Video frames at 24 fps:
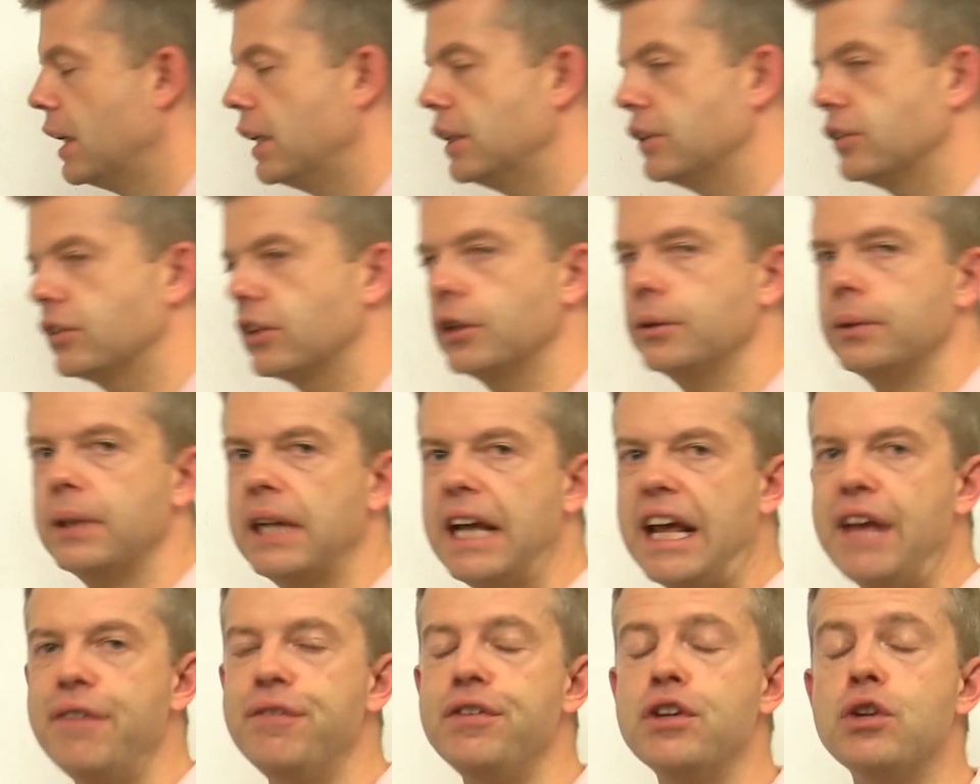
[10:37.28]
So
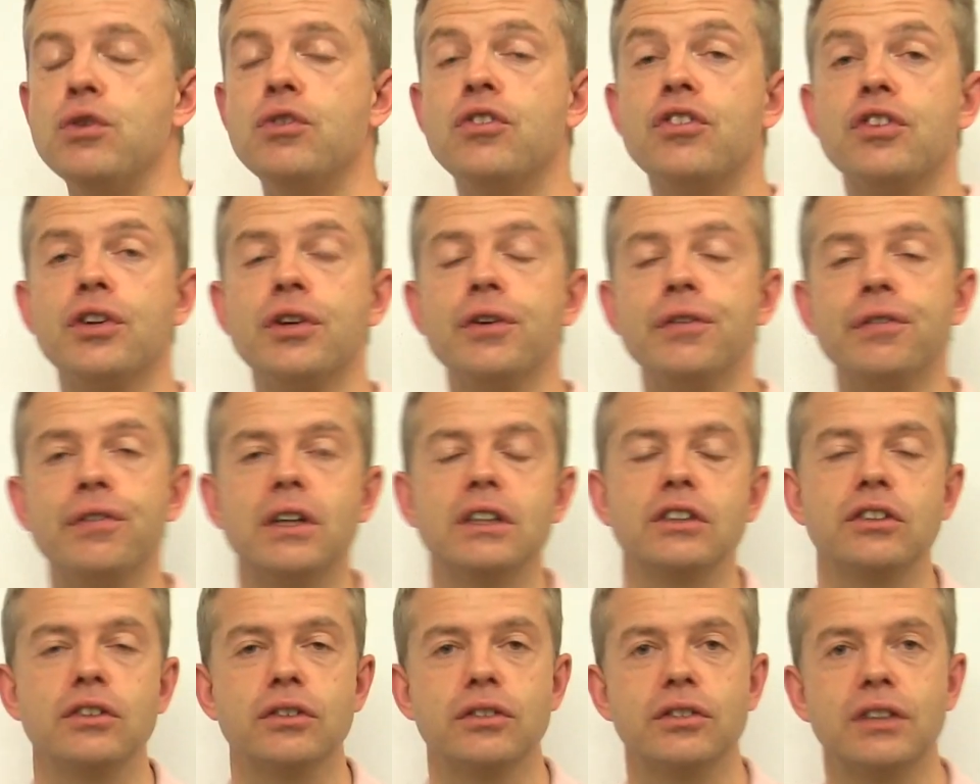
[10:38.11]
if you do
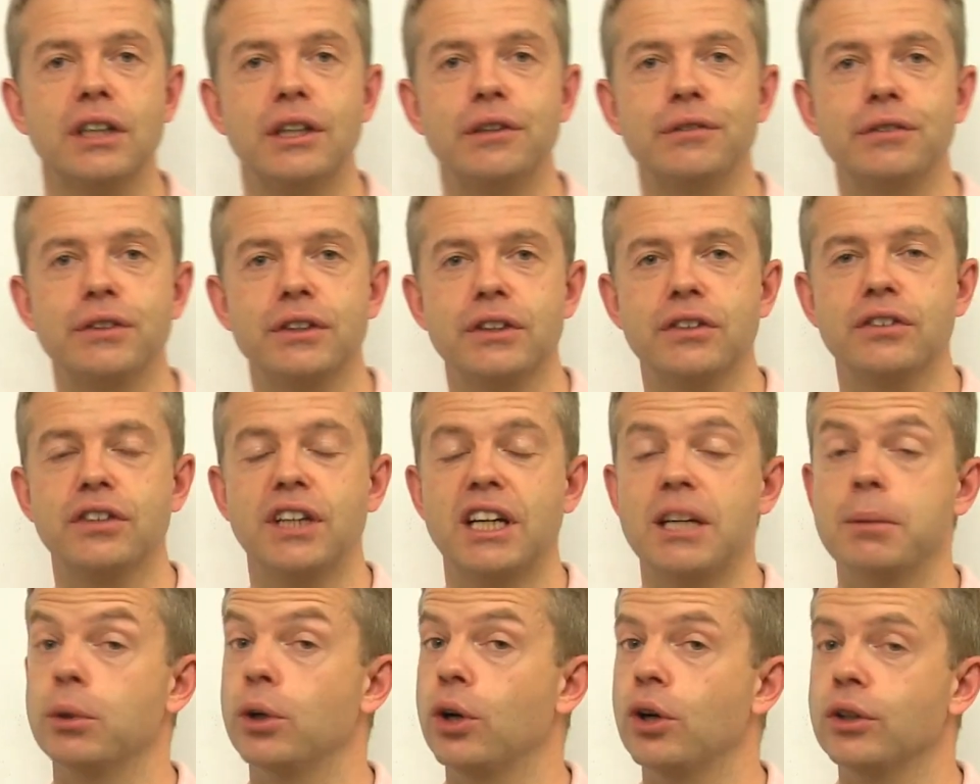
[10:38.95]
find yourself at a
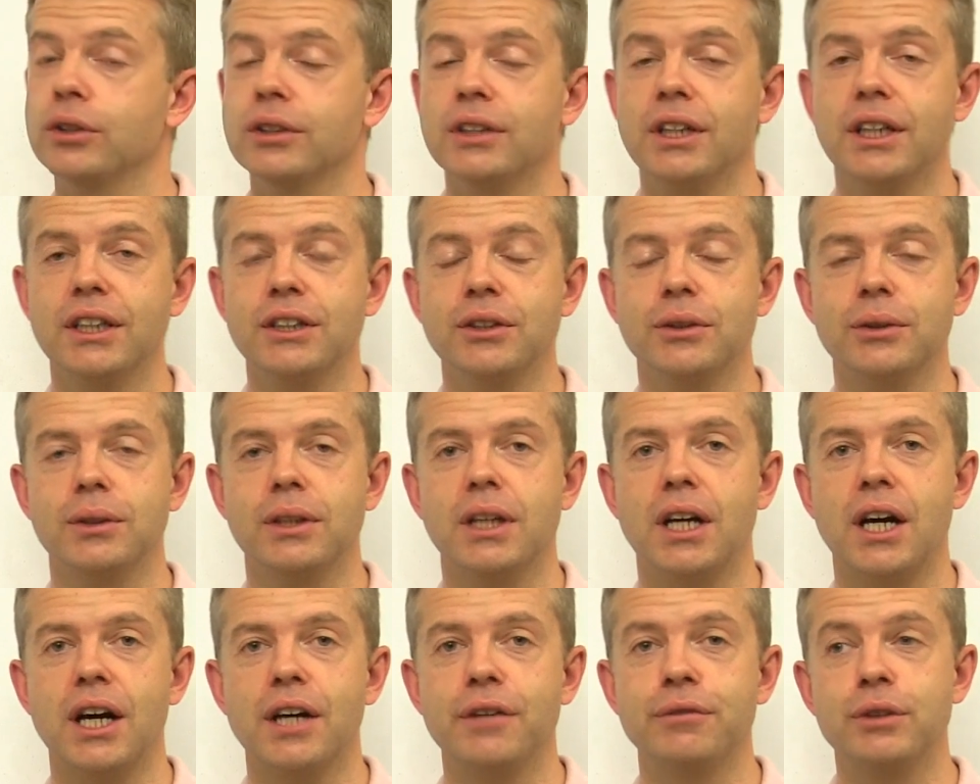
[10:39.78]
table, online or
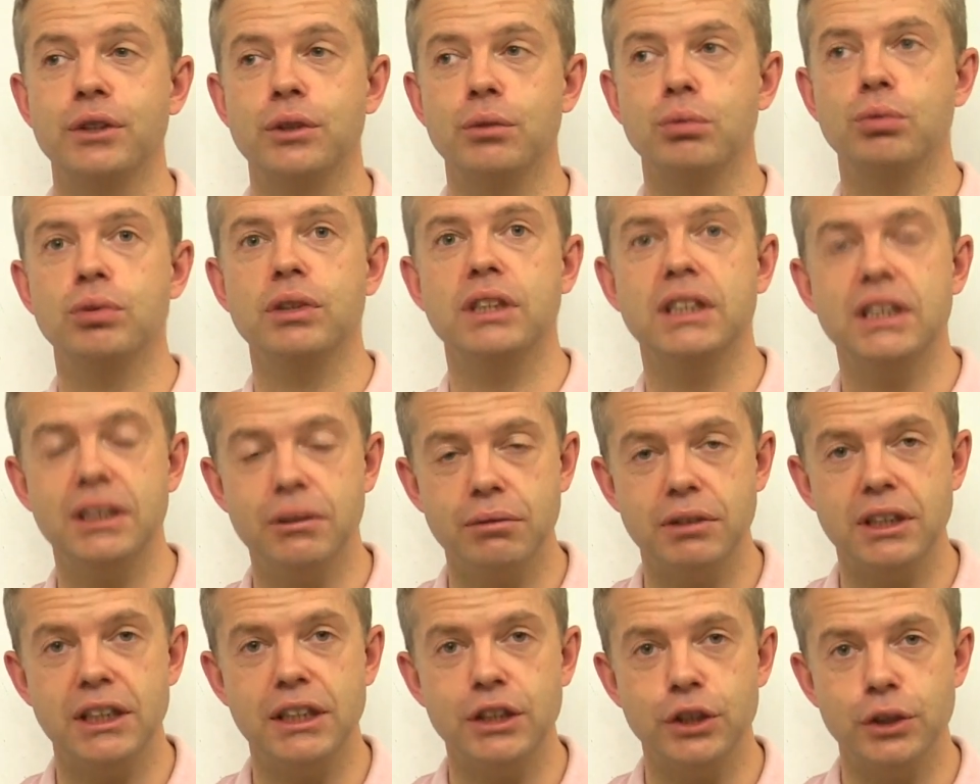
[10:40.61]
live, with a really,
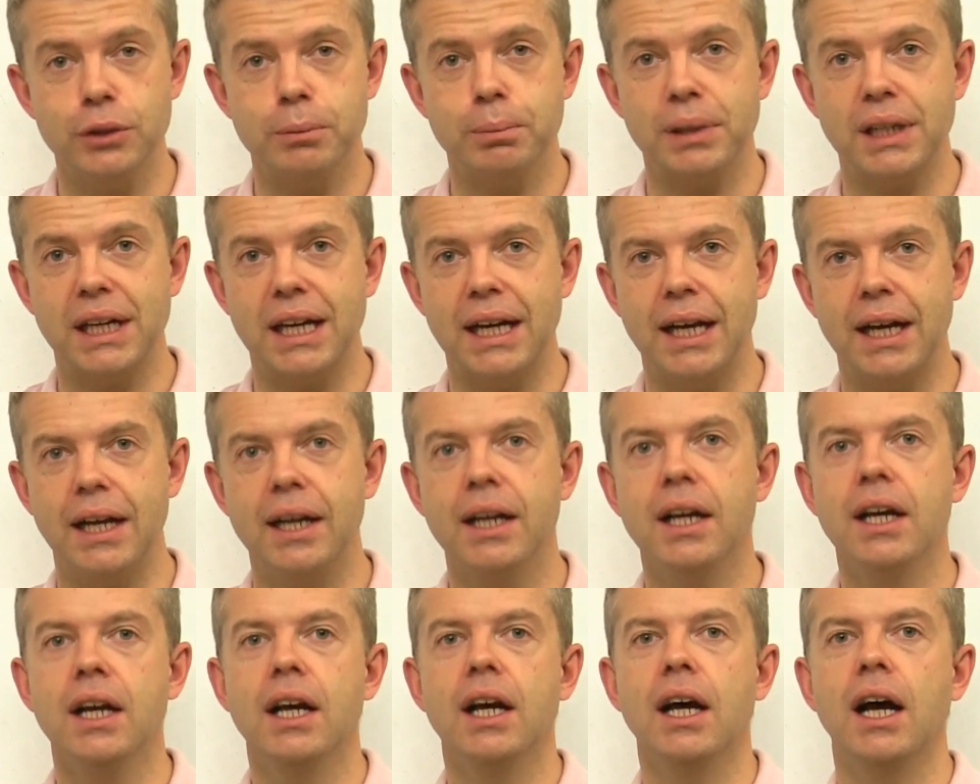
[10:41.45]
really good
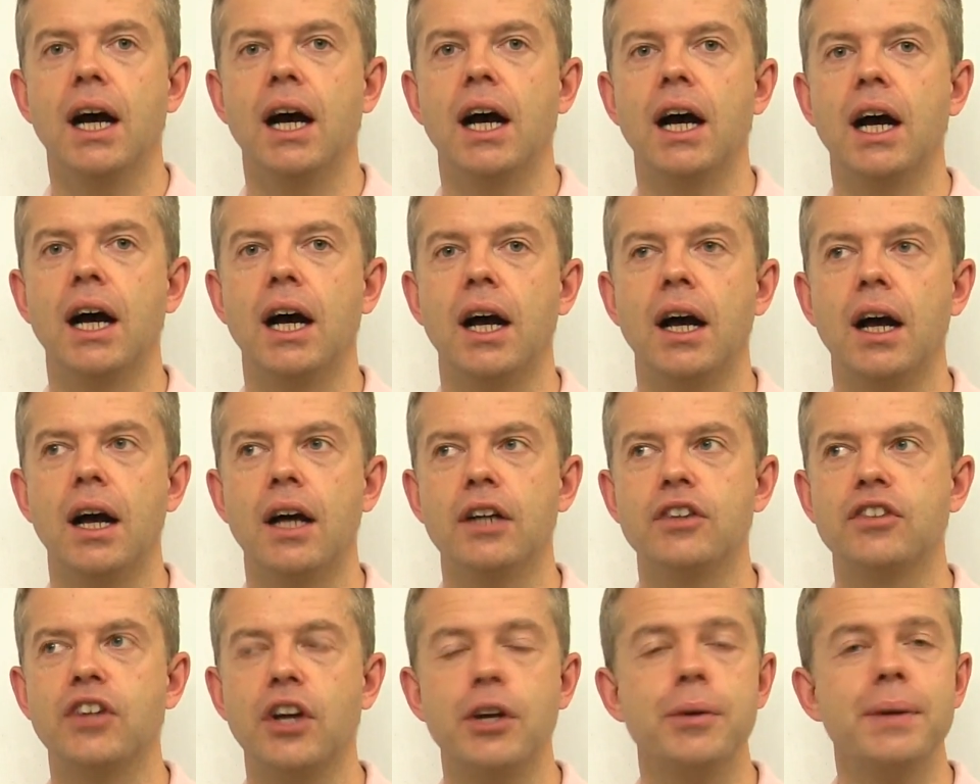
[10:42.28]
player,
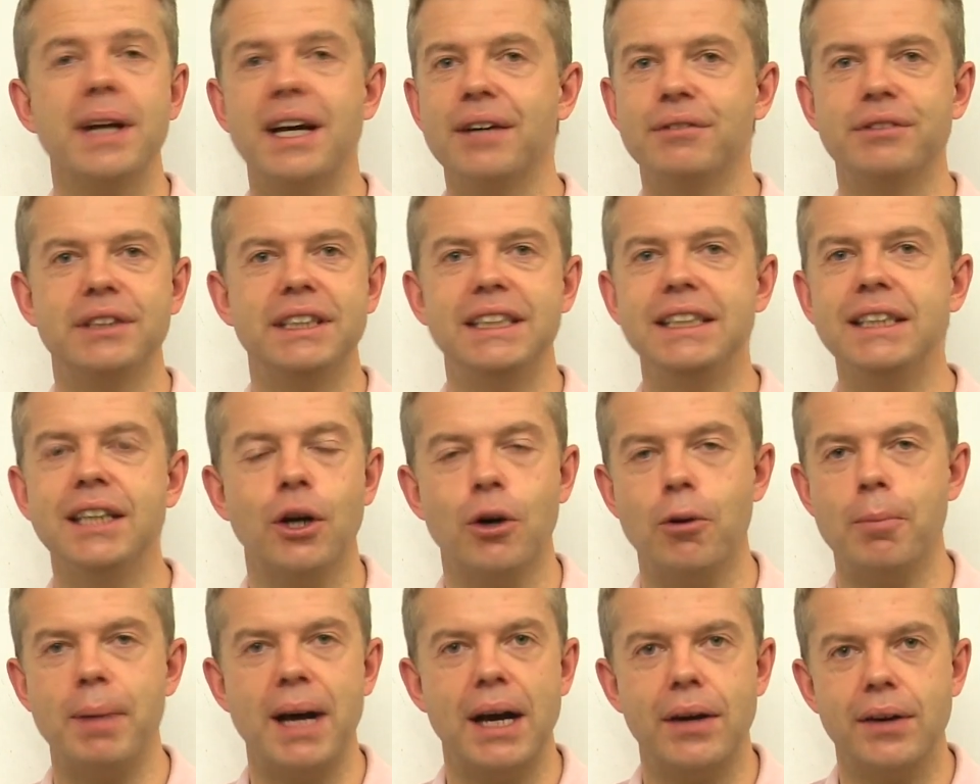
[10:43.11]
don't have an
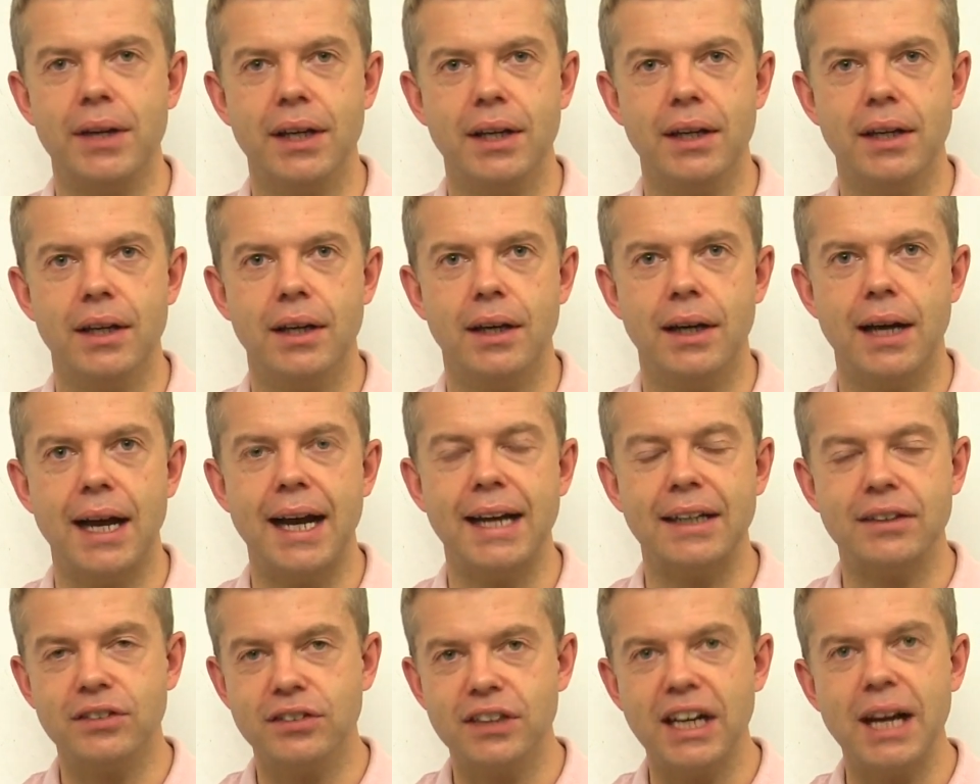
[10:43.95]
ego about it.
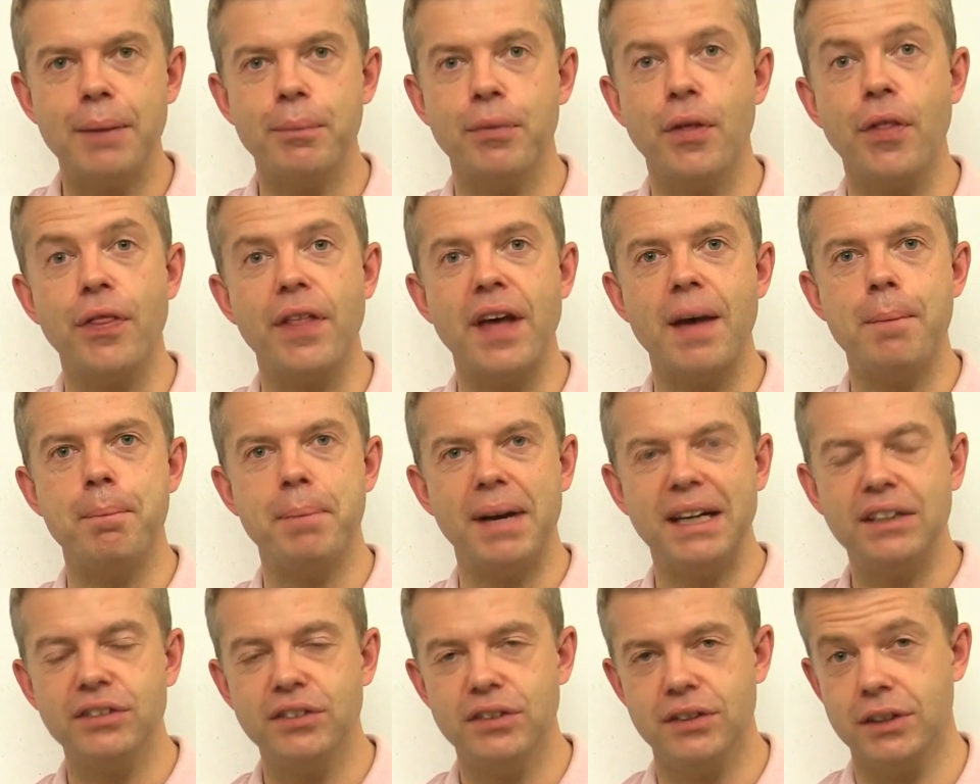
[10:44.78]
Accept that they're
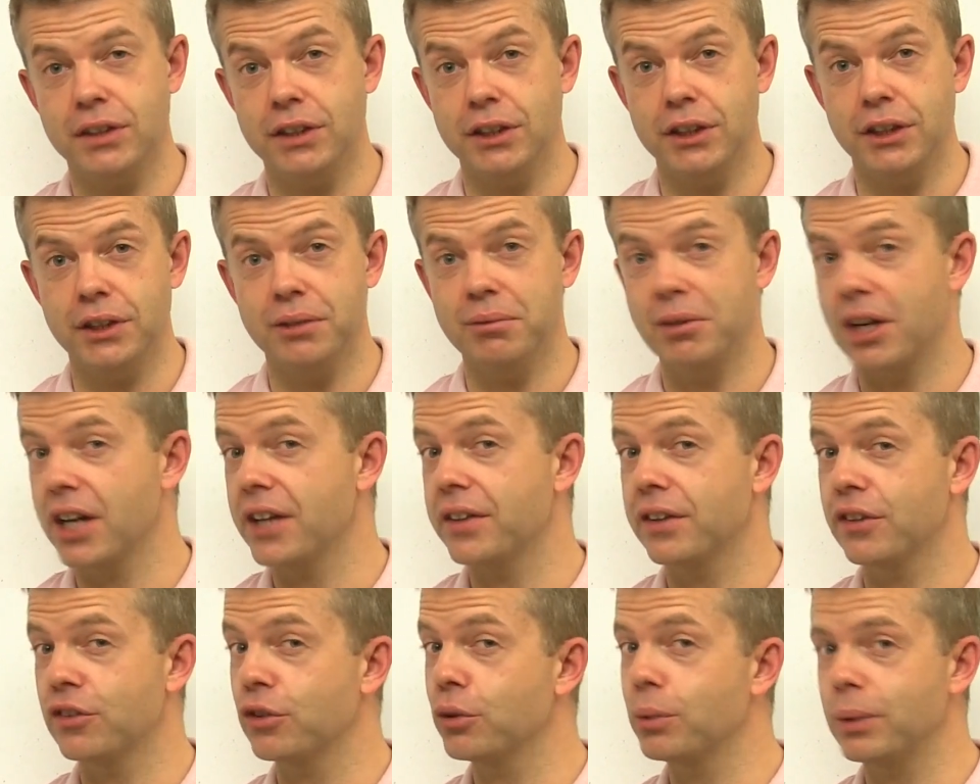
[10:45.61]
better than you,
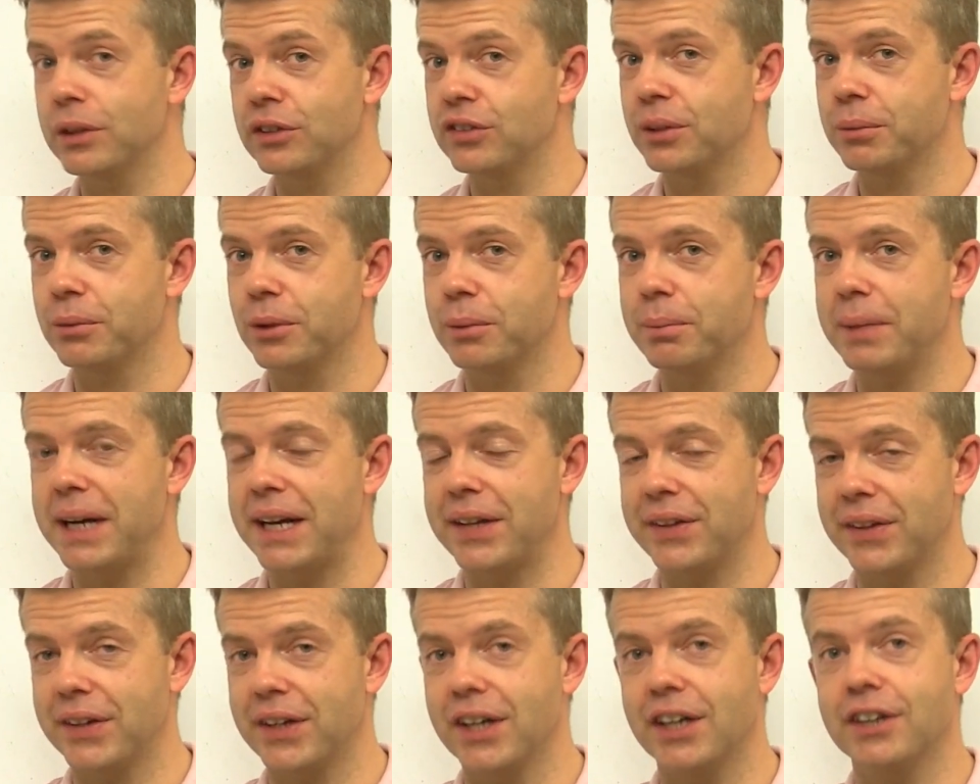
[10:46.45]
right? There's always someone
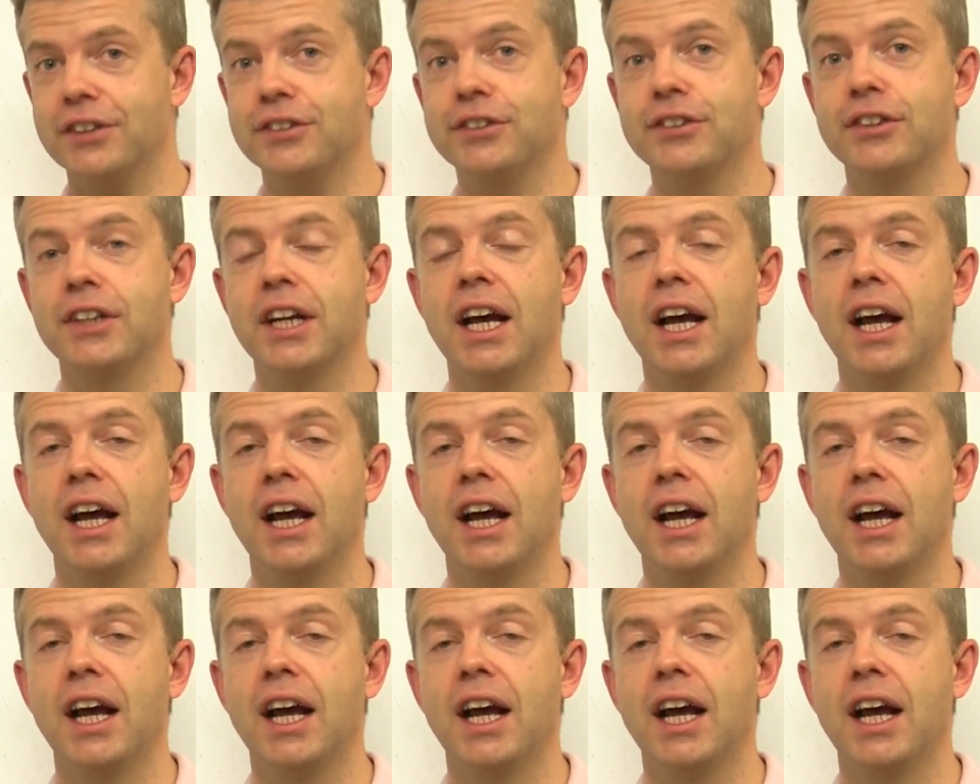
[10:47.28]
better than us.